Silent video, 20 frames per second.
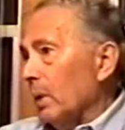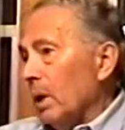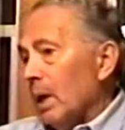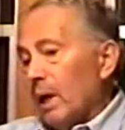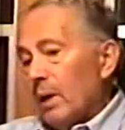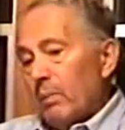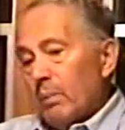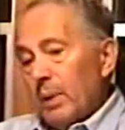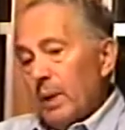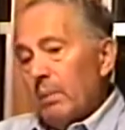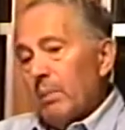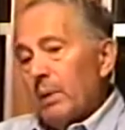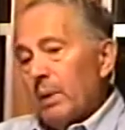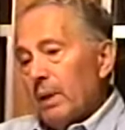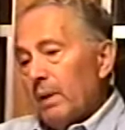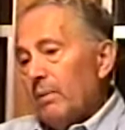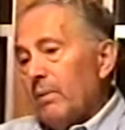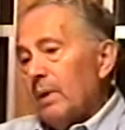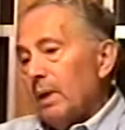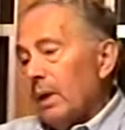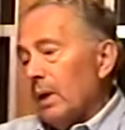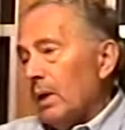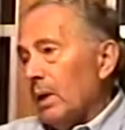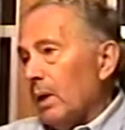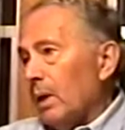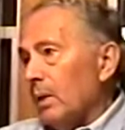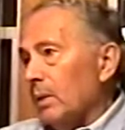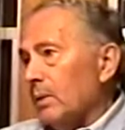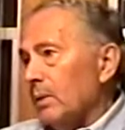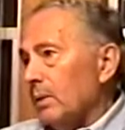lot of people even in
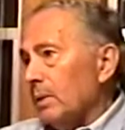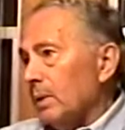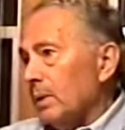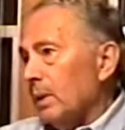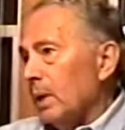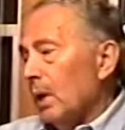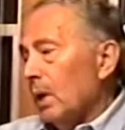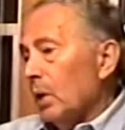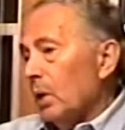Congress